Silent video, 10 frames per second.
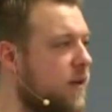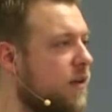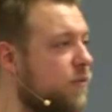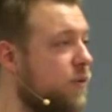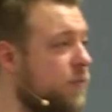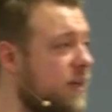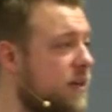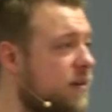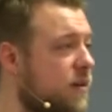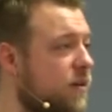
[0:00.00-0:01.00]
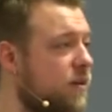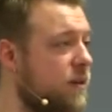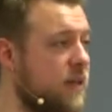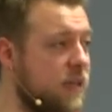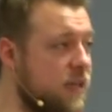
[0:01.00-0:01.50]
When we
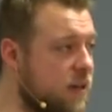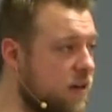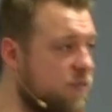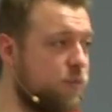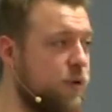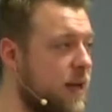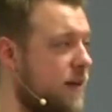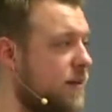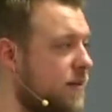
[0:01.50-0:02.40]
eat of bread,